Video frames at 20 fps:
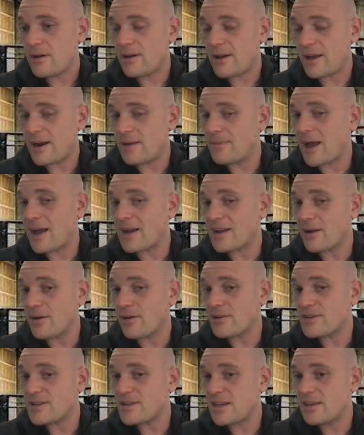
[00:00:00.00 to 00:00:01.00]
And I'm not
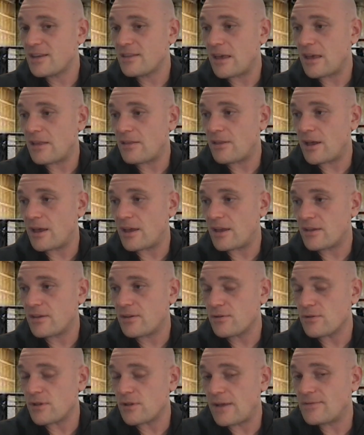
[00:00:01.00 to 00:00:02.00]
guaranteeing that like
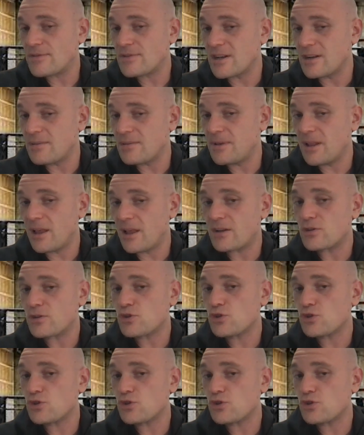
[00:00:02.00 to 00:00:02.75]
your life's going to be like a